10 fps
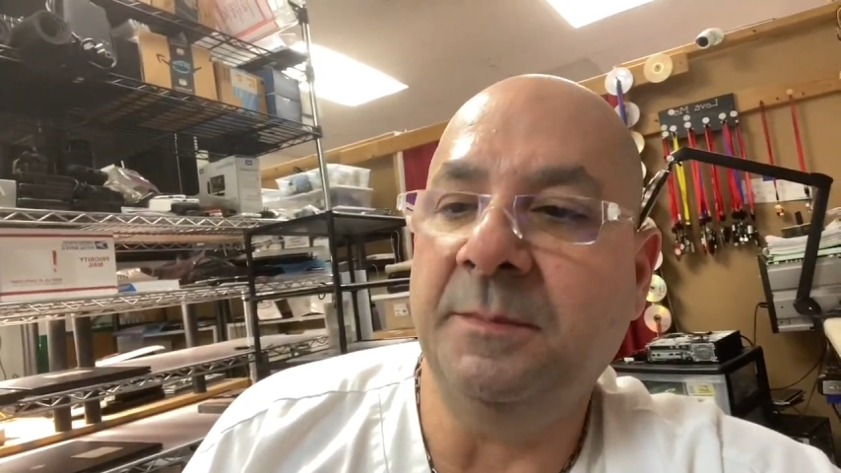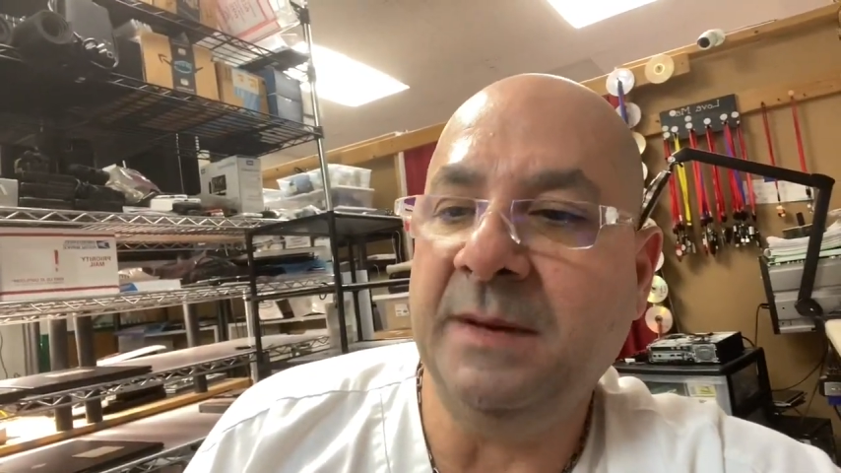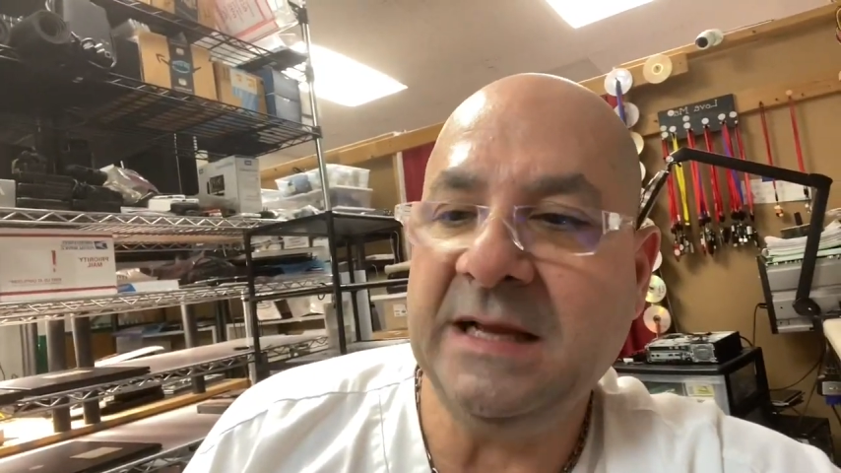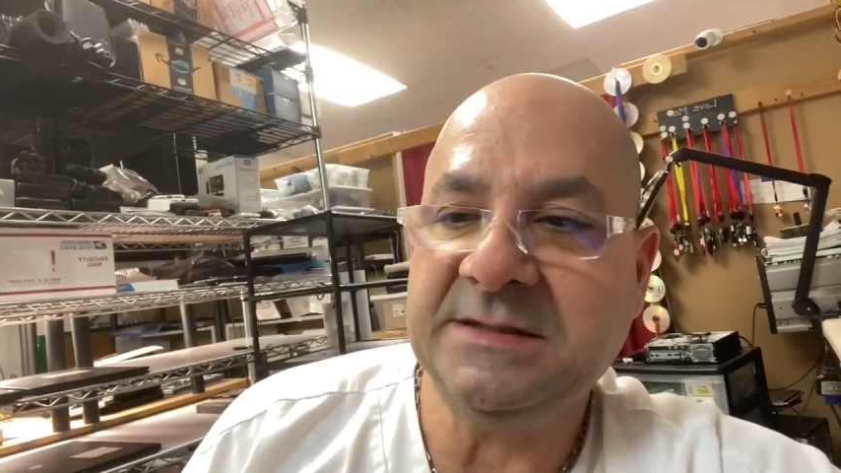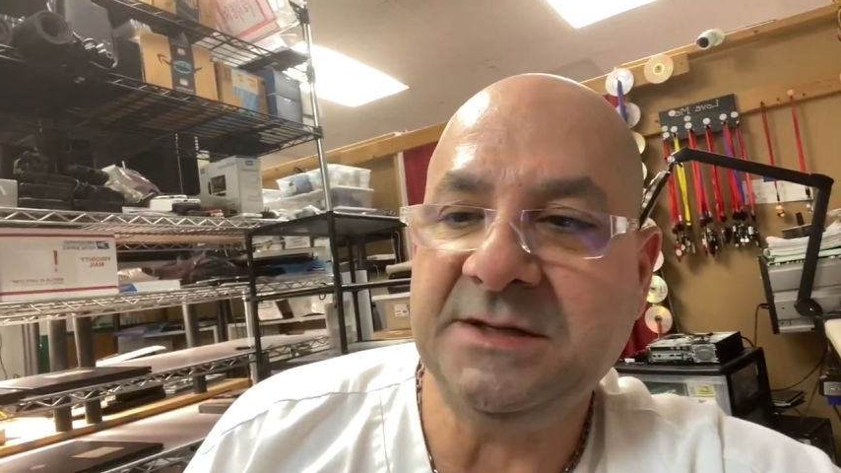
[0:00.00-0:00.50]

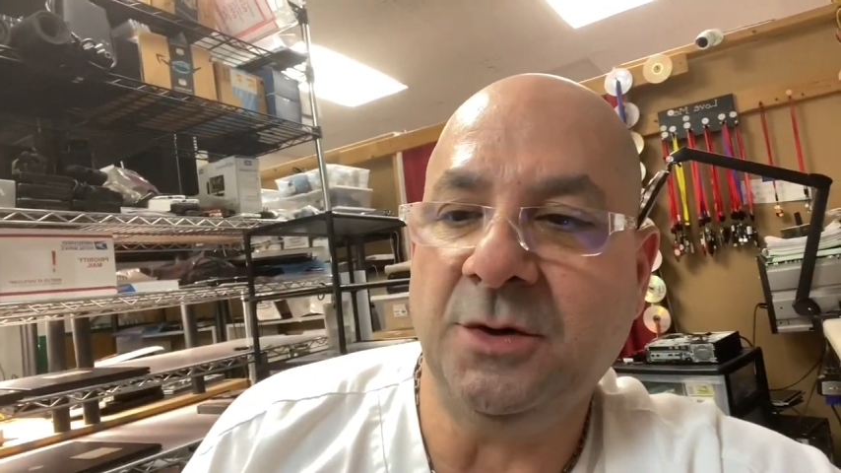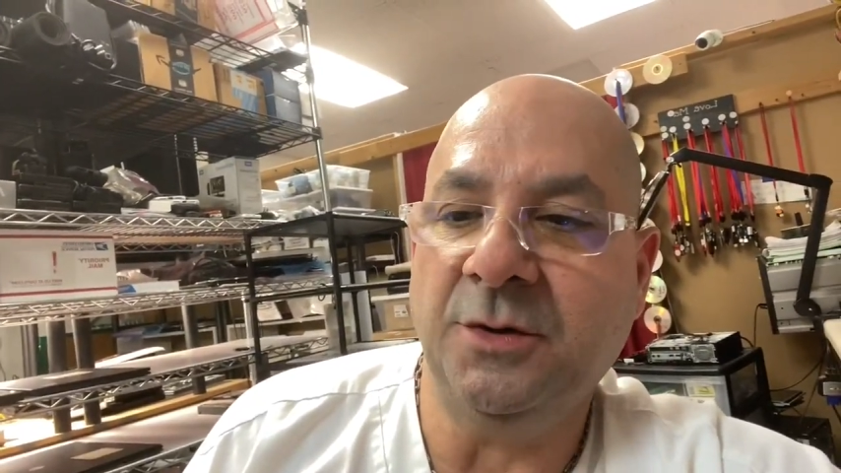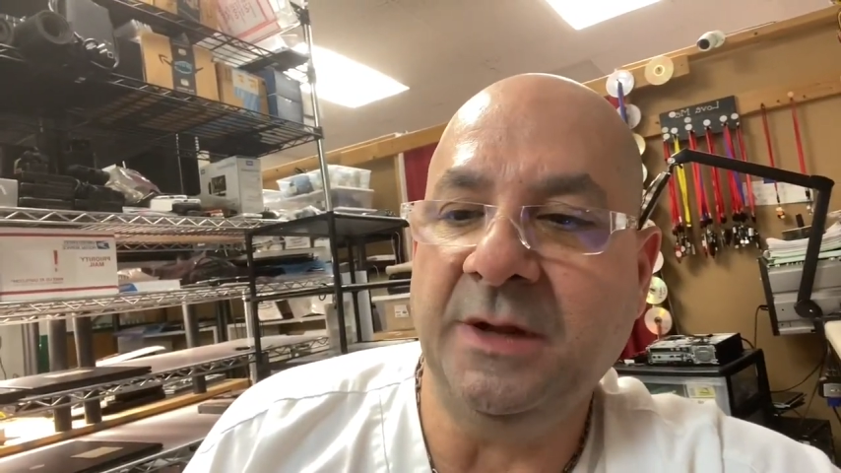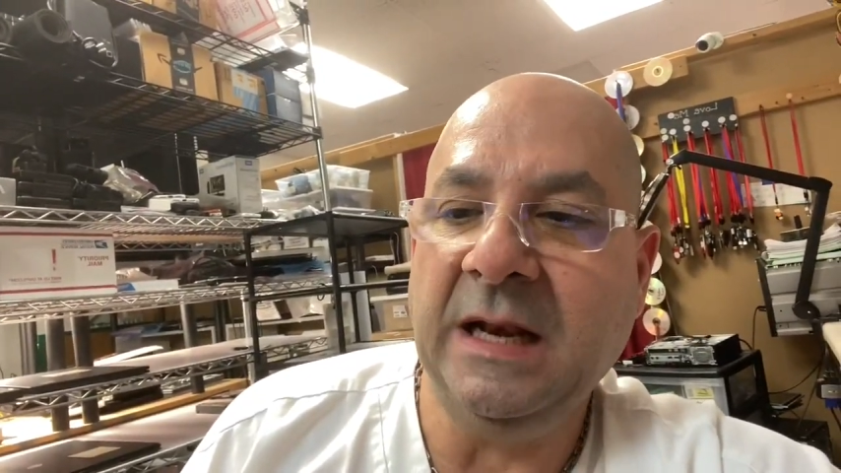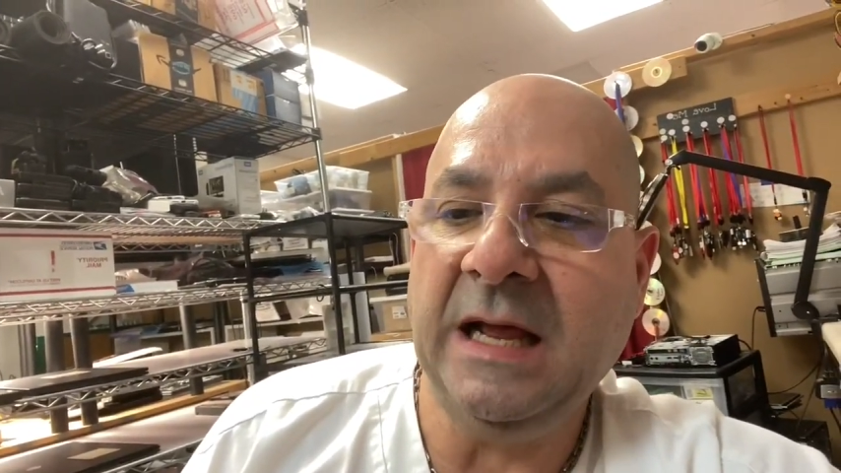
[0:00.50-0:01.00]
plastic or
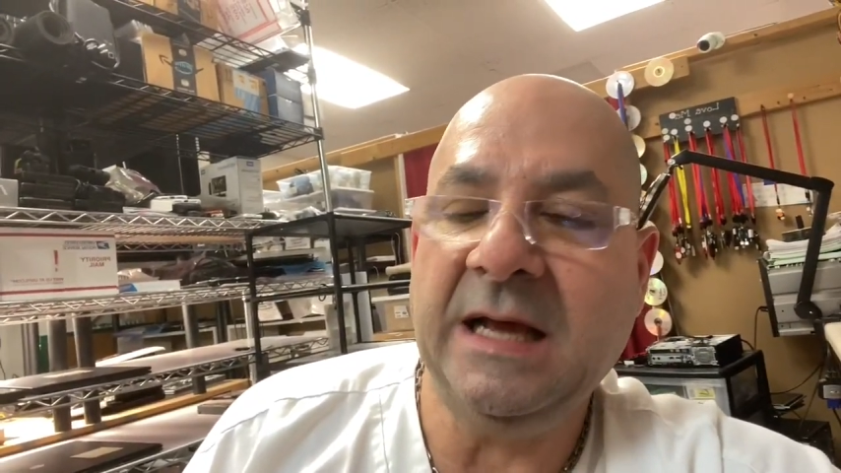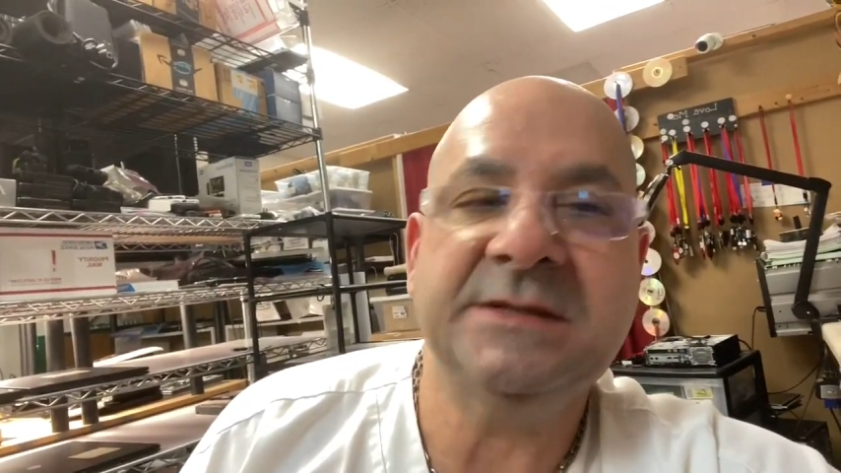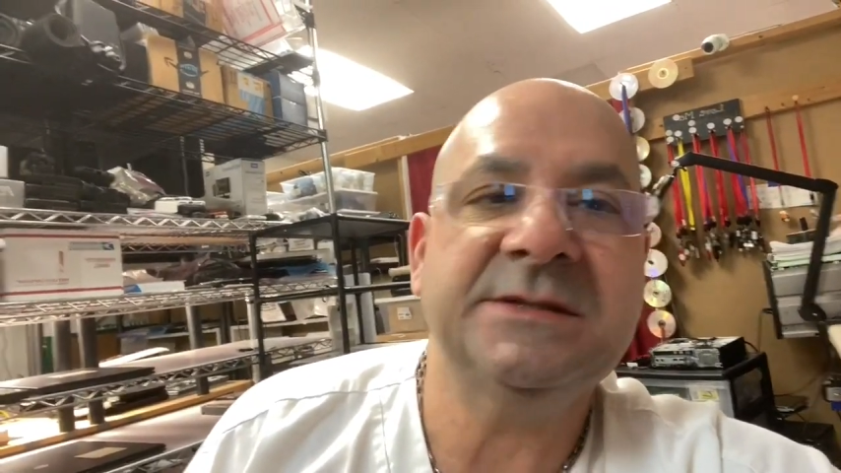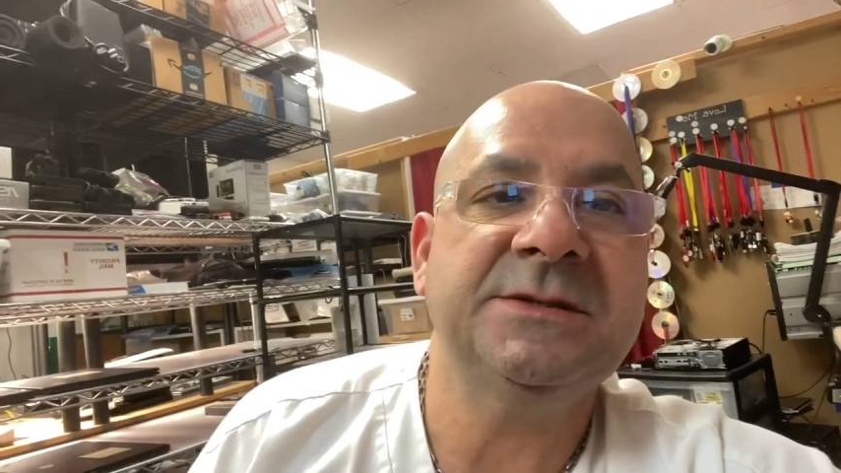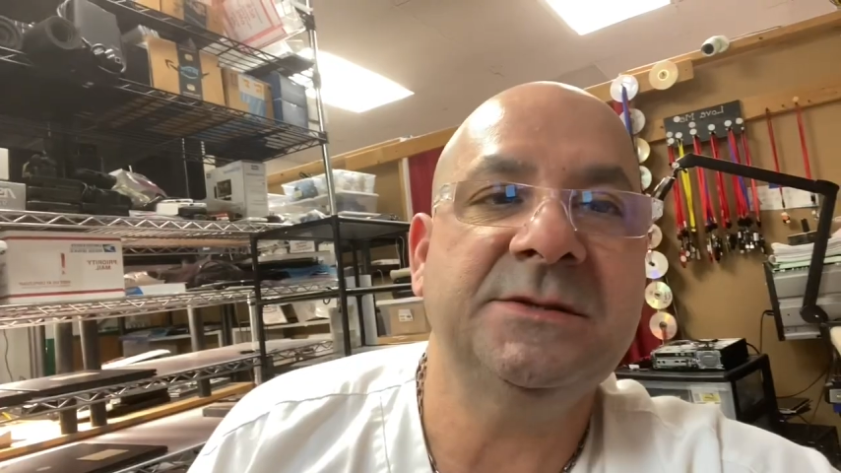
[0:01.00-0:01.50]
the
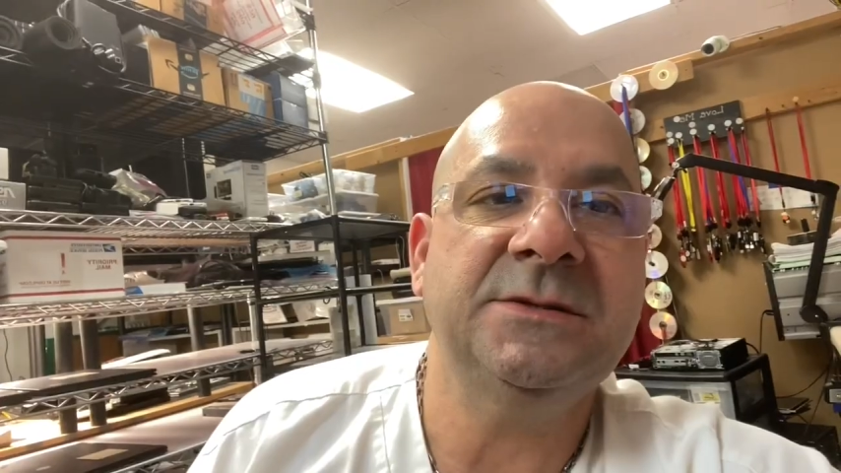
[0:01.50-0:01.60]
glass.